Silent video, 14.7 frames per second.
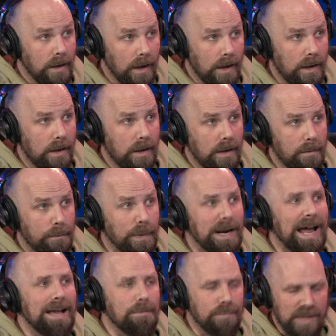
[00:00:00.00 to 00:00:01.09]
But
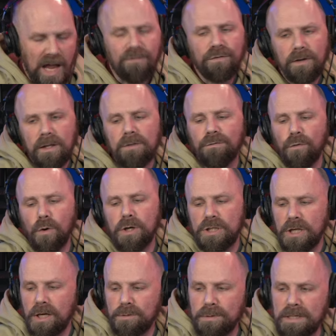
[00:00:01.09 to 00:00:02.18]
I am definitely for
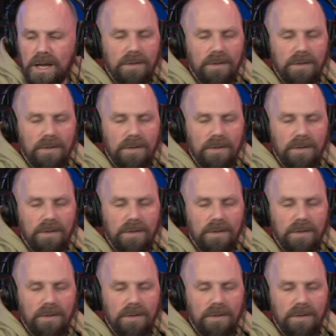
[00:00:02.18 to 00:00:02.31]
Judgment